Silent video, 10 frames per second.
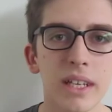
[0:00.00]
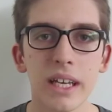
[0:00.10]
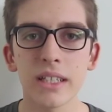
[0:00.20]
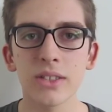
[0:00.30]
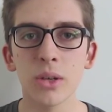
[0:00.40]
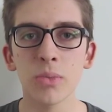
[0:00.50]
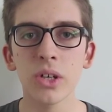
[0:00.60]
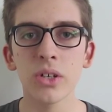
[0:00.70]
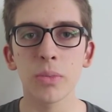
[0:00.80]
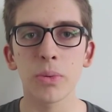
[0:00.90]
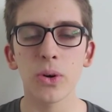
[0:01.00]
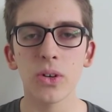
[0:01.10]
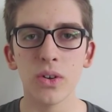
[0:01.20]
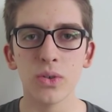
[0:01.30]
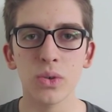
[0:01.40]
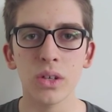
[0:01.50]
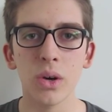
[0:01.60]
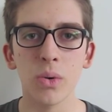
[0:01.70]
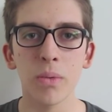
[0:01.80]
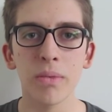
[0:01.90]
And somewhere in a poor country,
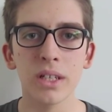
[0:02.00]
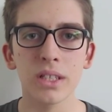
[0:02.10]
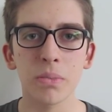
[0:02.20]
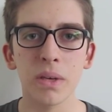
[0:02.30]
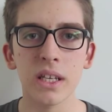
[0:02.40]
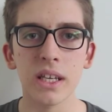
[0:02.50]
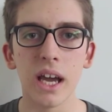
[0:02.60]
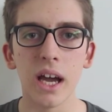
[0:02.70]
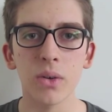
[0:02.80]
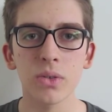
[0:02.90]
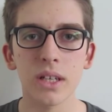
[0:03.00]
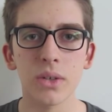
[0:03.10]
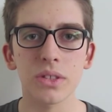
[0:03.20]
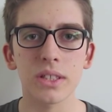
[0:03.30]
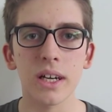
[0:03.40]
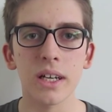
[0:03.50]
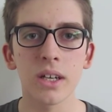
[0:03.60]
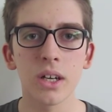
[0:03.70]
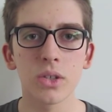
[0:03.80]
a woman is spending hours outside